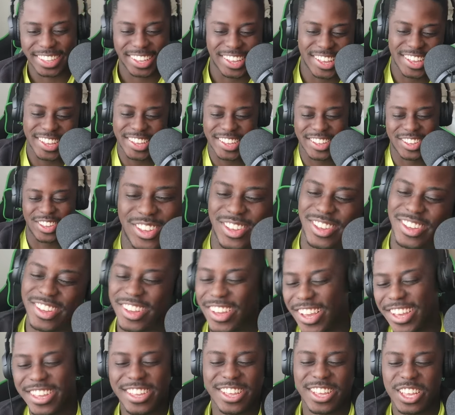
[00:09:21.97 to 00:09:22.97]

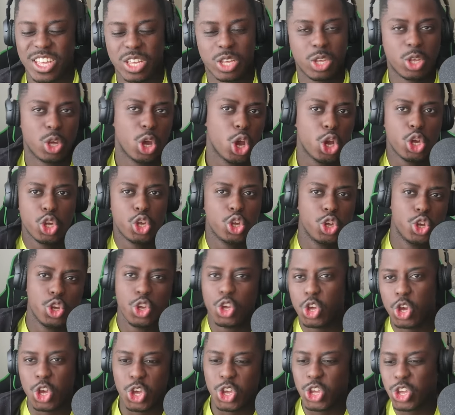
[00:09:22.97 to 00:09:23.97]
Hey, hey, hey,
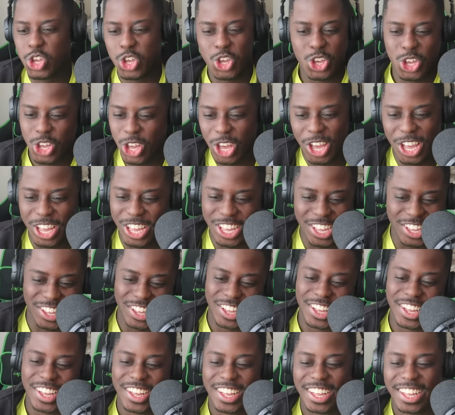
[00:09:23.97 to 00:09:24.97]
hey, hey.
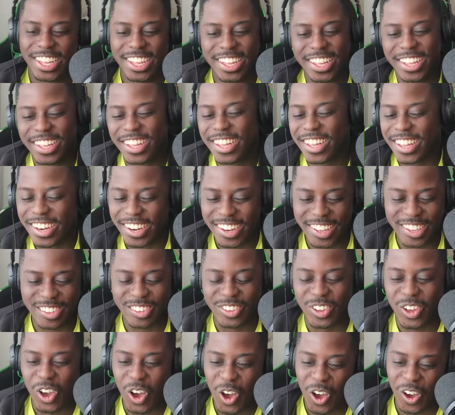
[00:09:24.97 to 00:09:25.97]

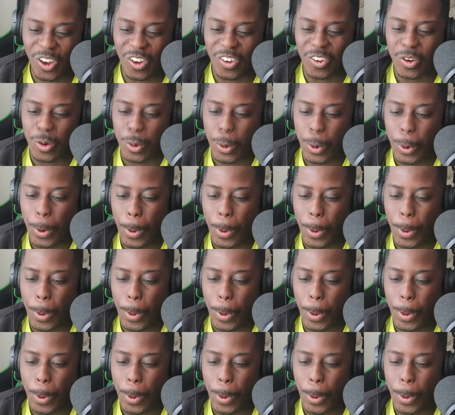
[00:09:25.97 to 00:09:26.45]
Let's go.